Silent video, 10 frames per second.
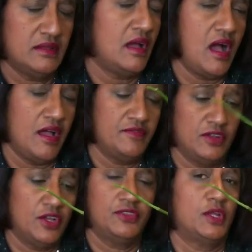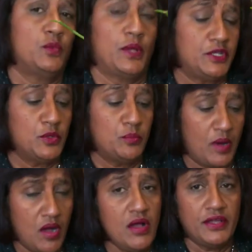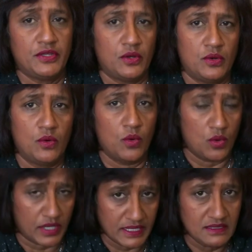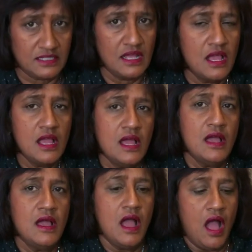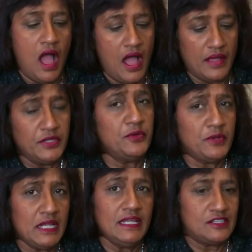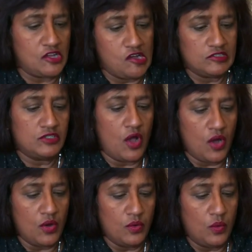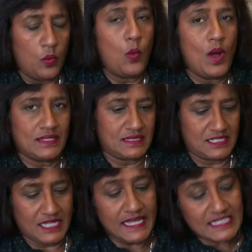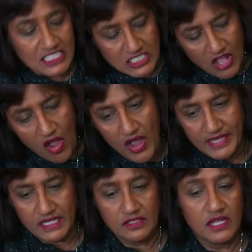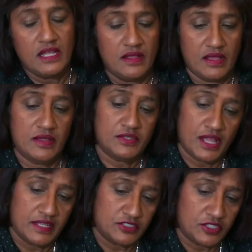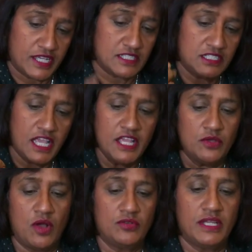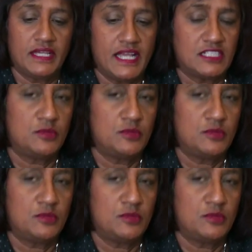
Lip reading: and I have learned that when you buy your orchids, you really don't know what's inside it. As you can see, you only get